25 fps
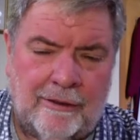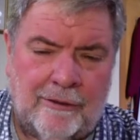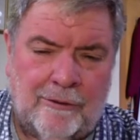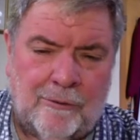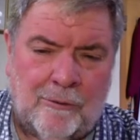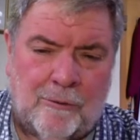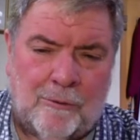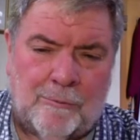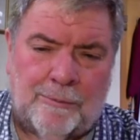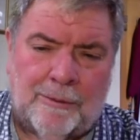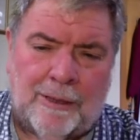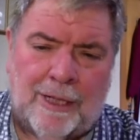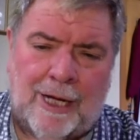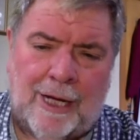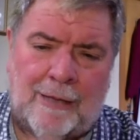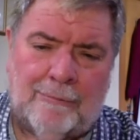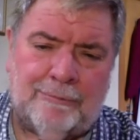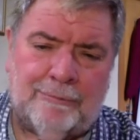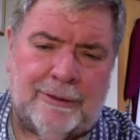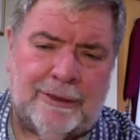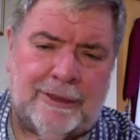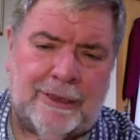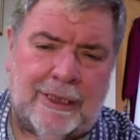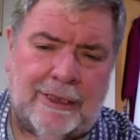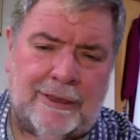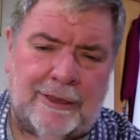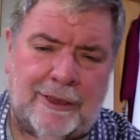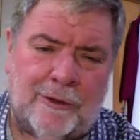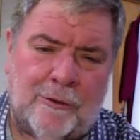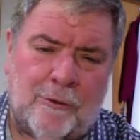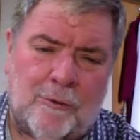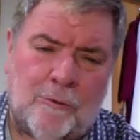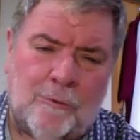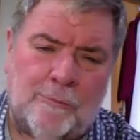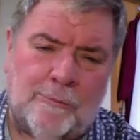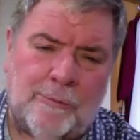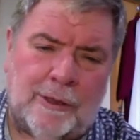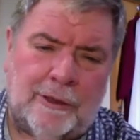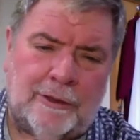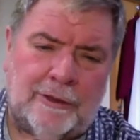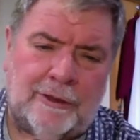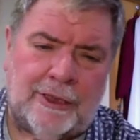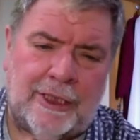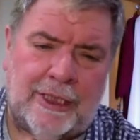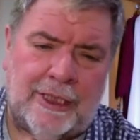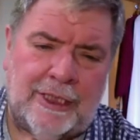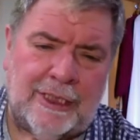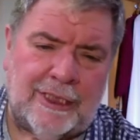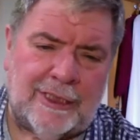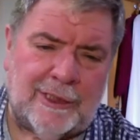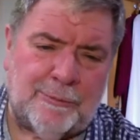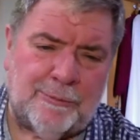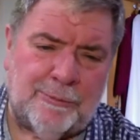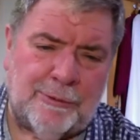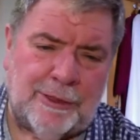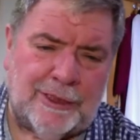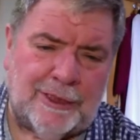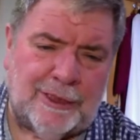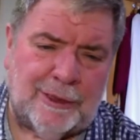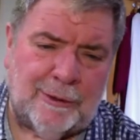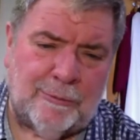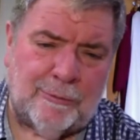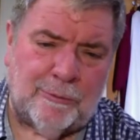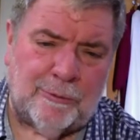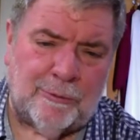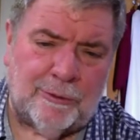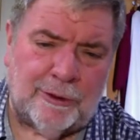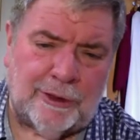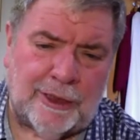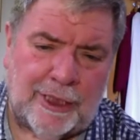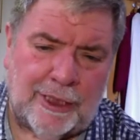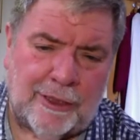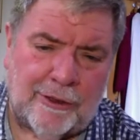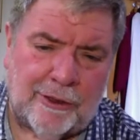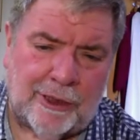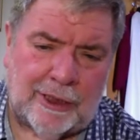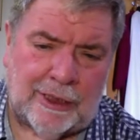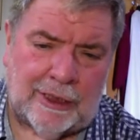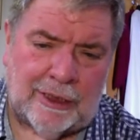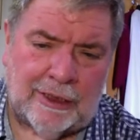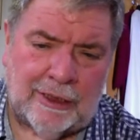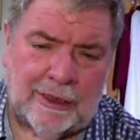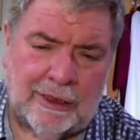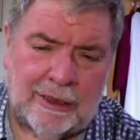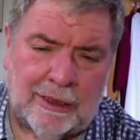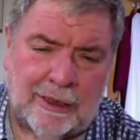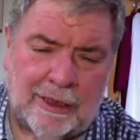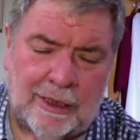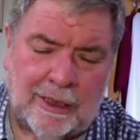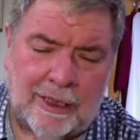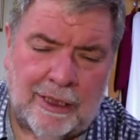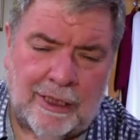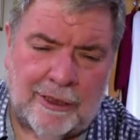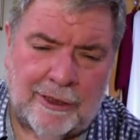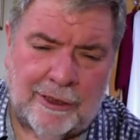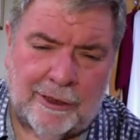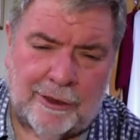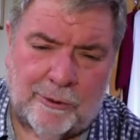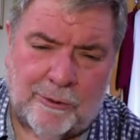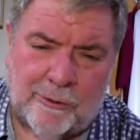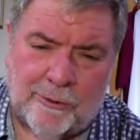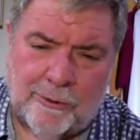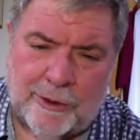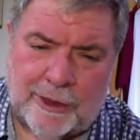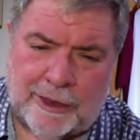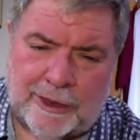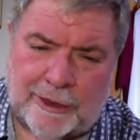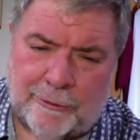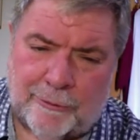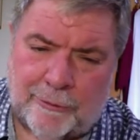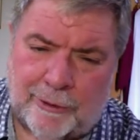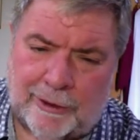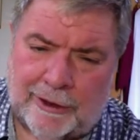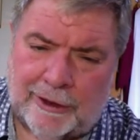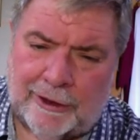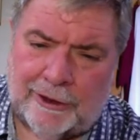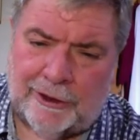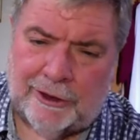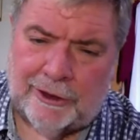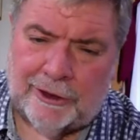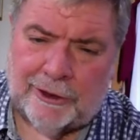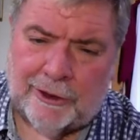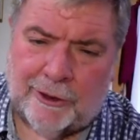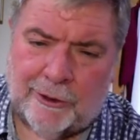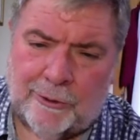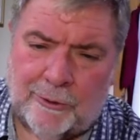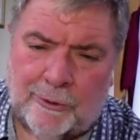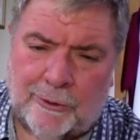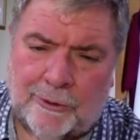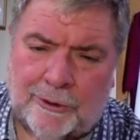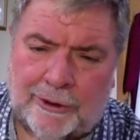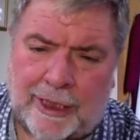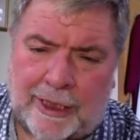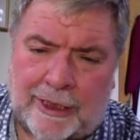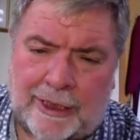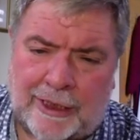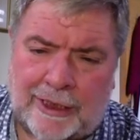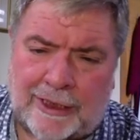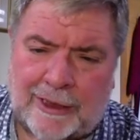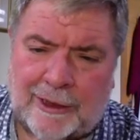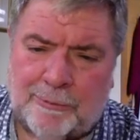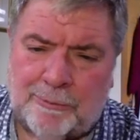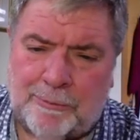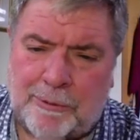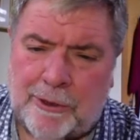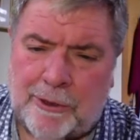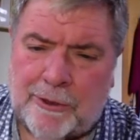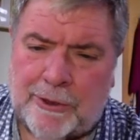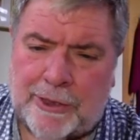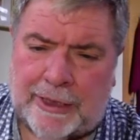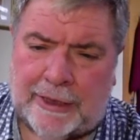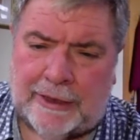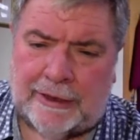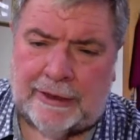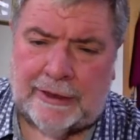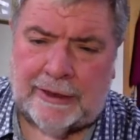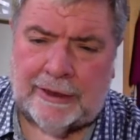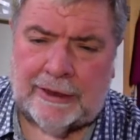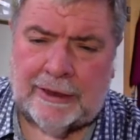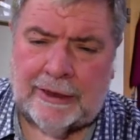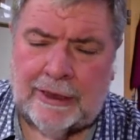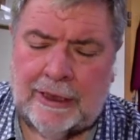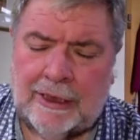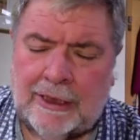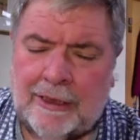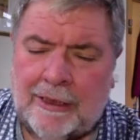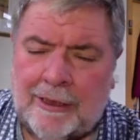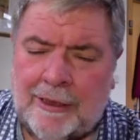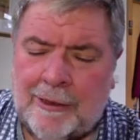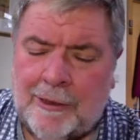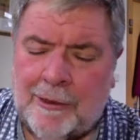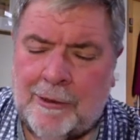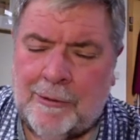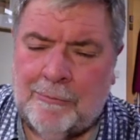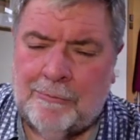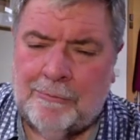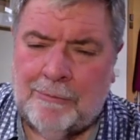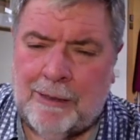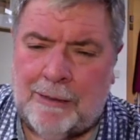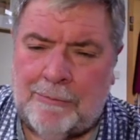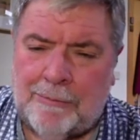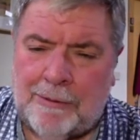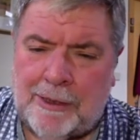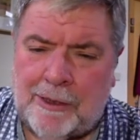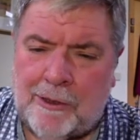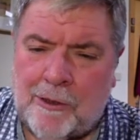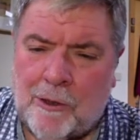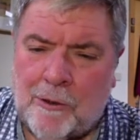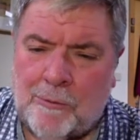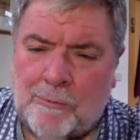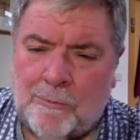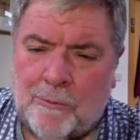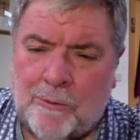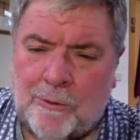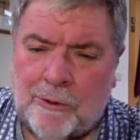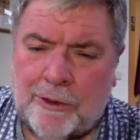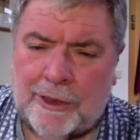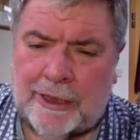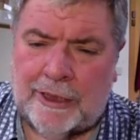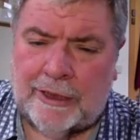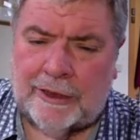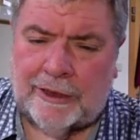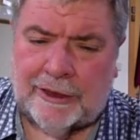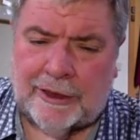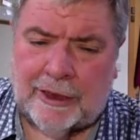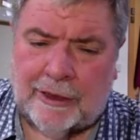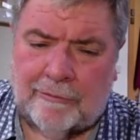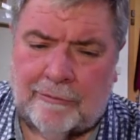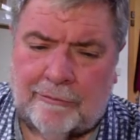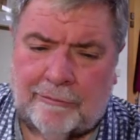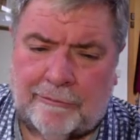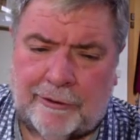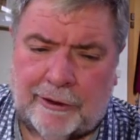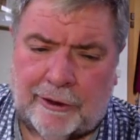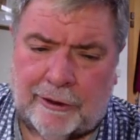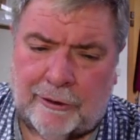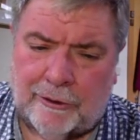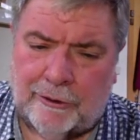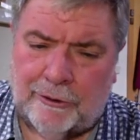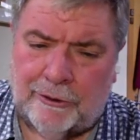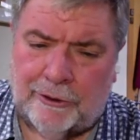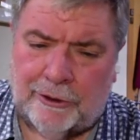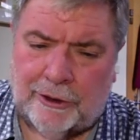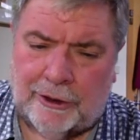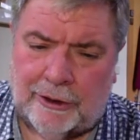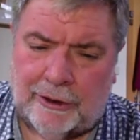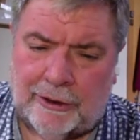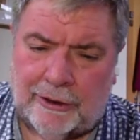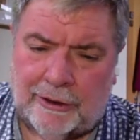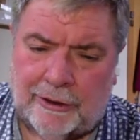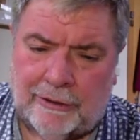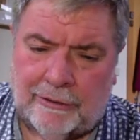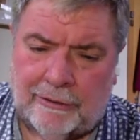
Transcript: Or perhaps there's an almost inexpressible terror that all this religious thought and experience may be no more than self-delusion.